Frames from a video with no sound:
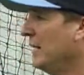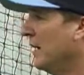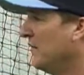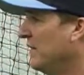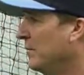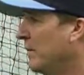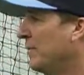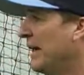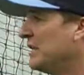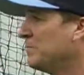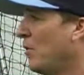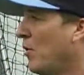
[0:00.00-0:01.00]
I feed him a
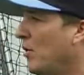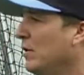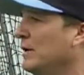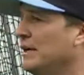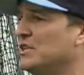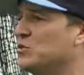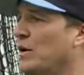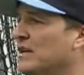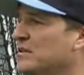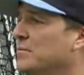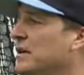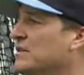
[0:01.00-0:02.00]
baseball, he
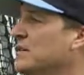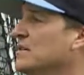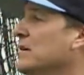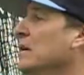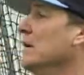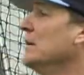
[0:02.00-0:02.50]
swings and misses.